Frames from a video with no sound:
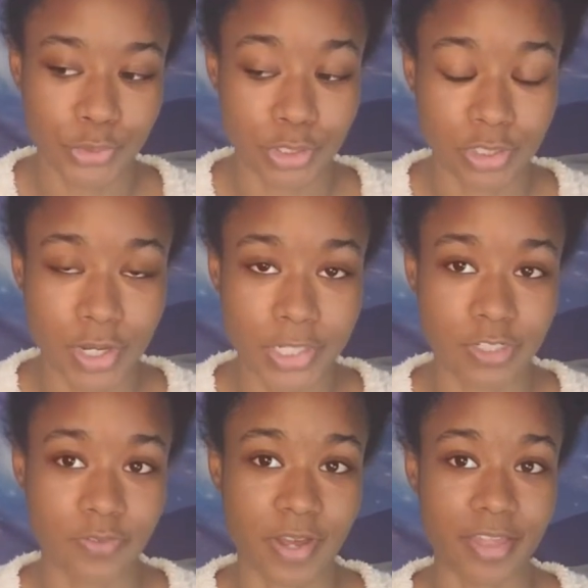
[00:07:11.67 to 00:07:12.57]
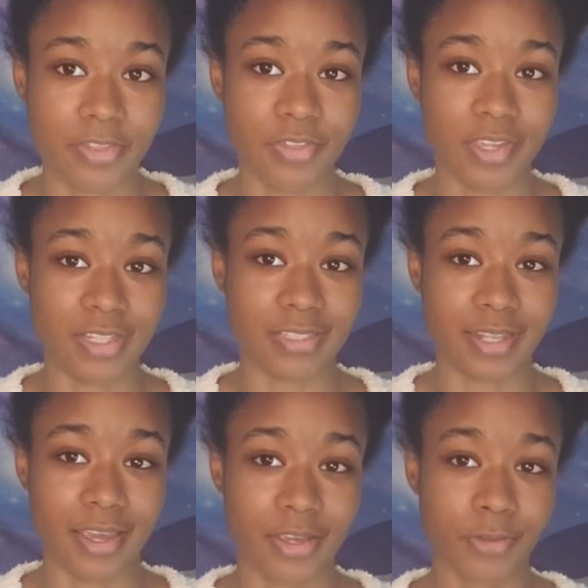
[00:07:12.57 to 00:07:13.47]
detoxify things
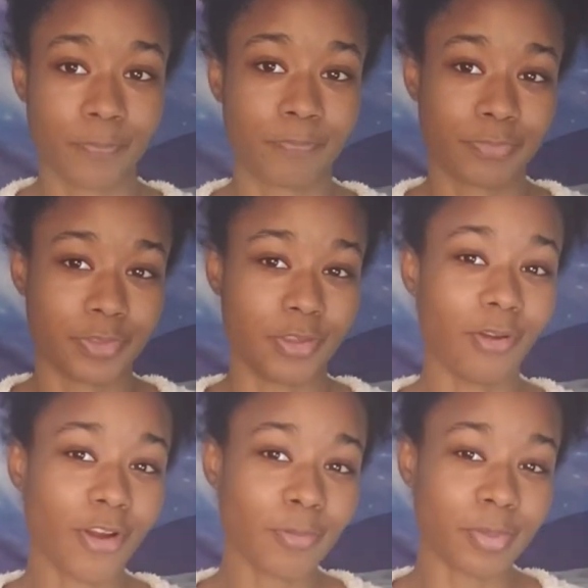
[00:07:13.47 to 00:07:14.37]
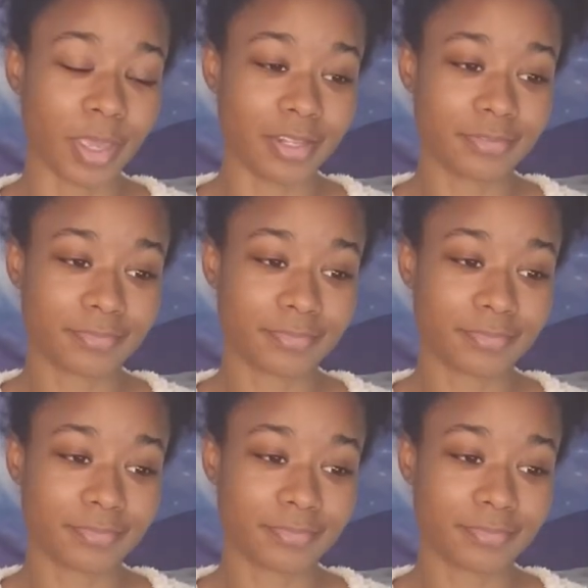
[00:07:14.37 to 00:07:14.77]
like your armpit,